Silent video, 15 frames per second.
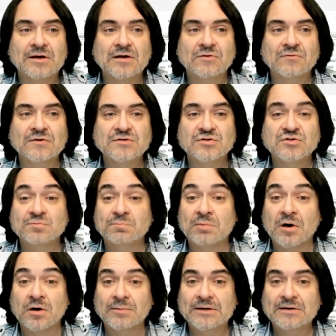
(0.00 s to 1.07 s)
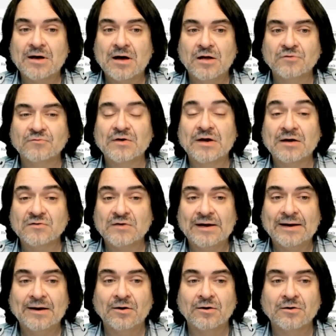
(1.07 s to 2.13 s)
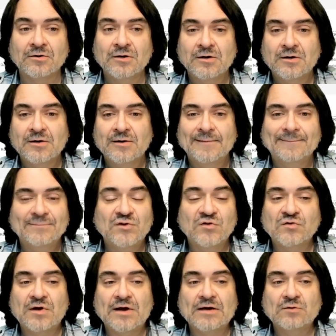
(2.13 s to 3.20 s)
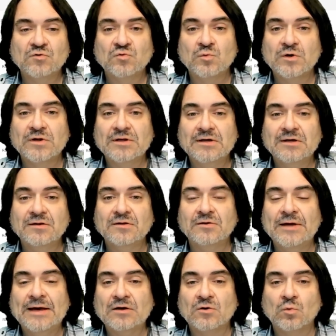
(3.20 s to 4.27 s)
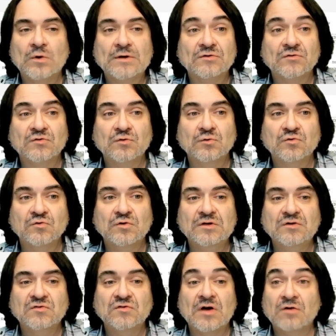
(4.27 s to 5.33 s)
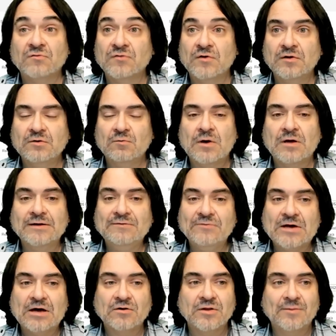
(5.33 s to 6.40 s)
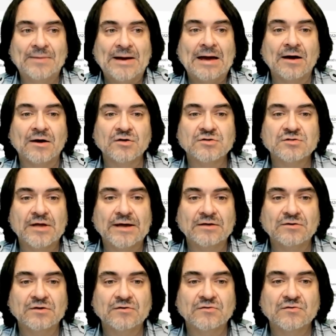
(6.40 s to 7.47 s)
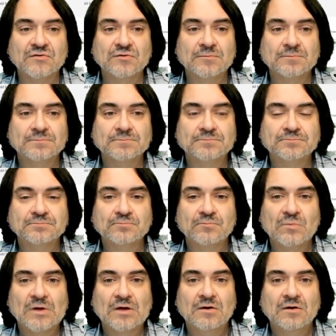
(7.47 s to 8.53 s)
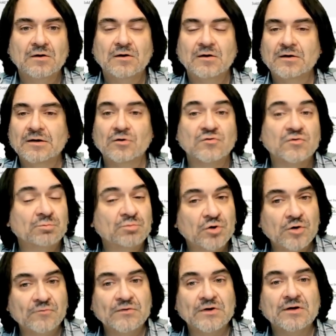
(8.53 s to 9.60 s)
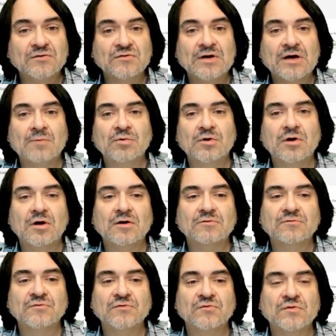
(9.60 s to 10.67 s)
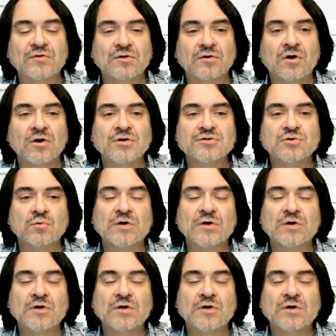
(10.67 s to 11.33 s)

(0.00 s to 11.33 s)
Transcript: like a vintage Barbie doll if it has hair. This line was one of the the later ones too, so these sell fairly well even out of the package like this. Here's a perfect example of the larger